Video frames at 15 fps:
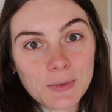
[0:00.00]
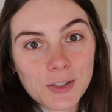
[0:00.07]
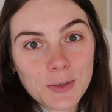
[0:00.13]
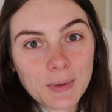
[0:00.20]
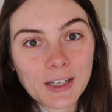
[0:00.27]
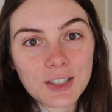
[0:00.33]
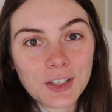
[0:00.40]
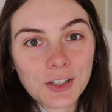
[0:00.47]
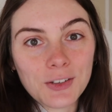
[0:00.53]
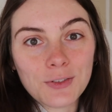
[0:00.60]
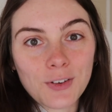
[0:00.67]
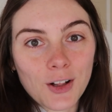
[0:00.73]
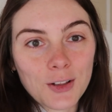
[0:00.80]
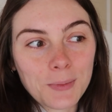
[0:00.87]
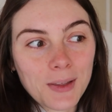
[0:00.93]
So make sure you
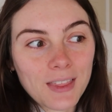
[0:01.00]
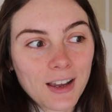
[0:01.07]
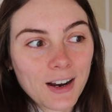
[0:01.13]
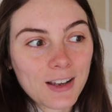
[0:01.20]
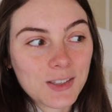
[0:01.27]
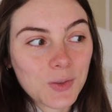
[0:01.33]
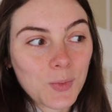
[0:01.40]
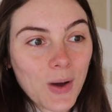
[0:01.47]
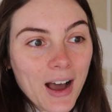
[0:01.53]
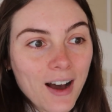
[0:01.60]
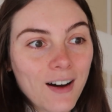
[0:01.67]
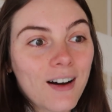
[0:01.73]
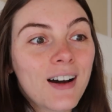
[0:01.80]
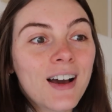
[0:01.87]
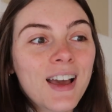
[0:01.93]
follow me there as
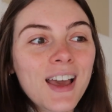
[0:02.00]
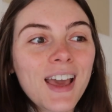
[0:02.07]
well.